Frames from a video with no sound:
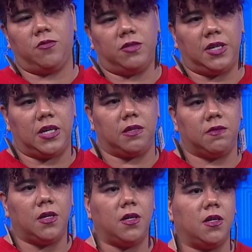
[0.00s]
you leave.
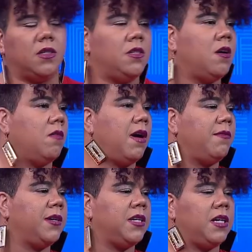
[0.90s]
No, I
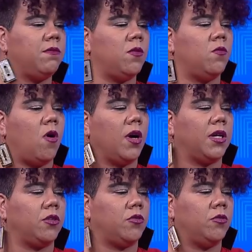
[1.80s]
mean, even
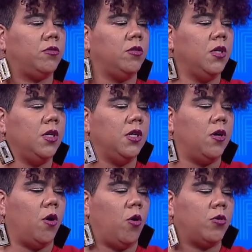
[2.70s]
walking through
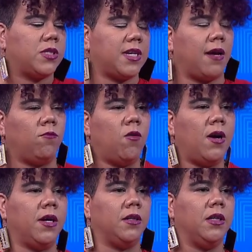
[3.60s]
old San
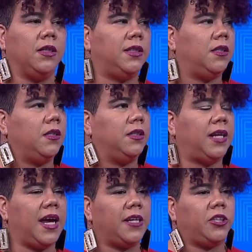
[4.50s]
Juan,
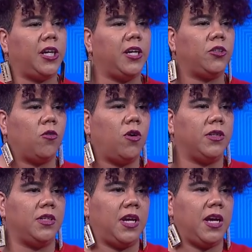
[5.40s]
they had changed all
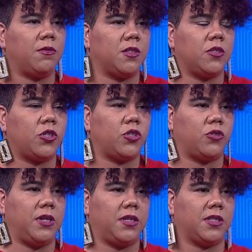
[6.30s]
the names of the
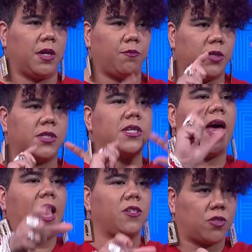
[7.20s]
streets, like put
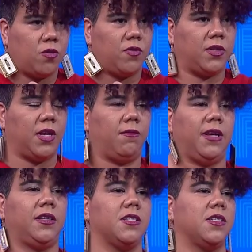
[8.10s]
tags over mm. them.
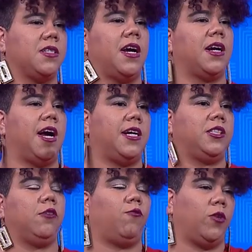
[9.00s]
Like this is not
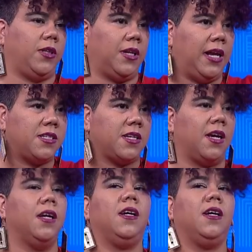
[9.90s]
Calle Fortaleza,